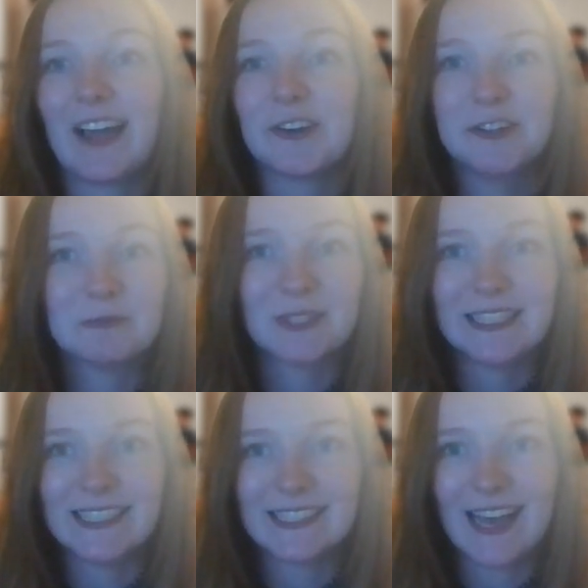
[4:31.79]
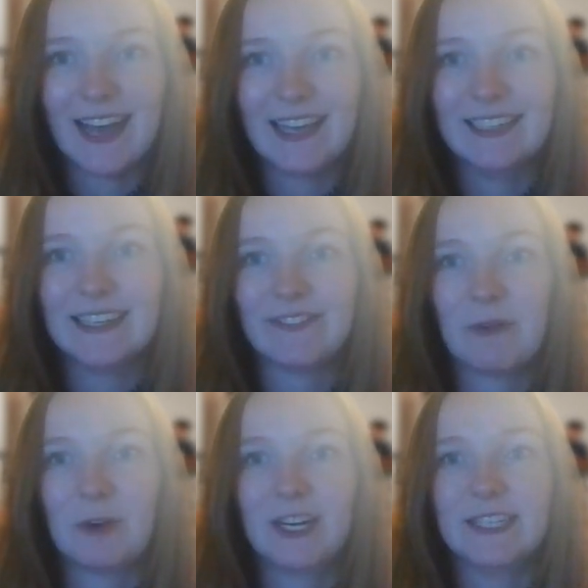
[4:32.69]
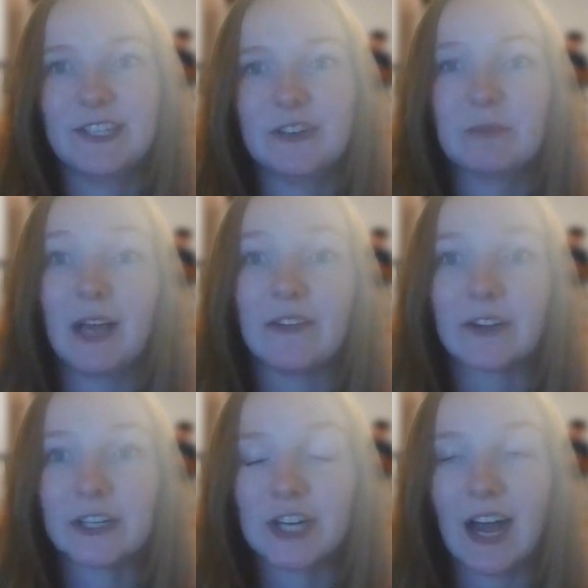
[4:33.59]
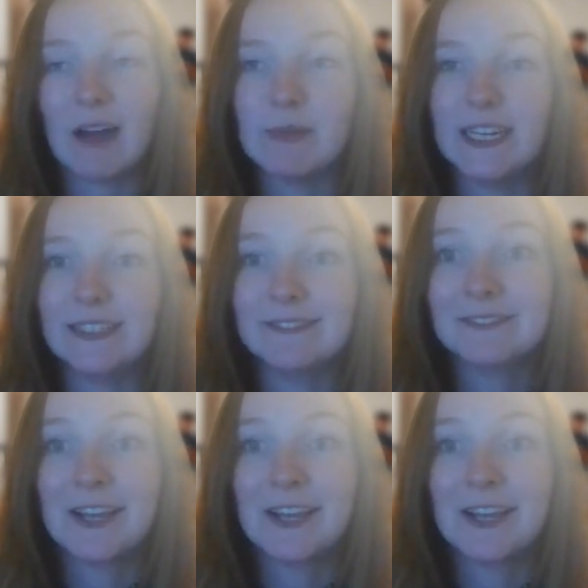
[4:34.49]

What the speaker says: I couldn't really decide if I wanted to apply for a job in